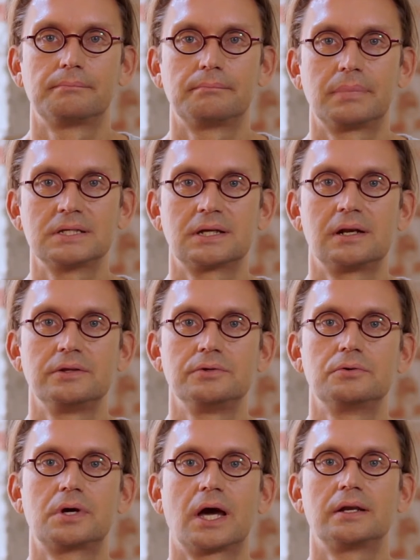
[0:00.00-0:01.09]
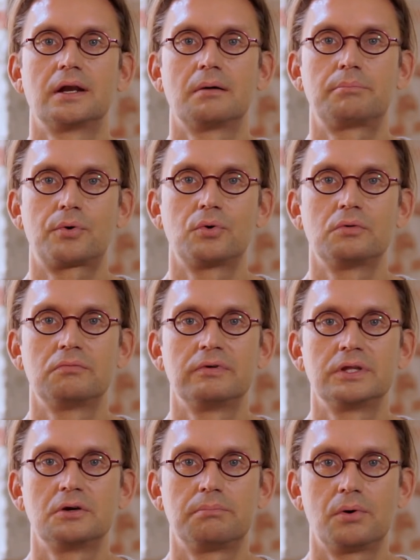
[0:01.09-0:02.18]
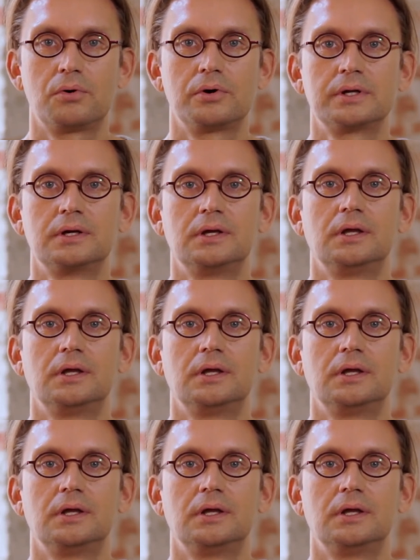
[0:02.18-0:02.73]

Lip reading: Basically, you can approve with your board,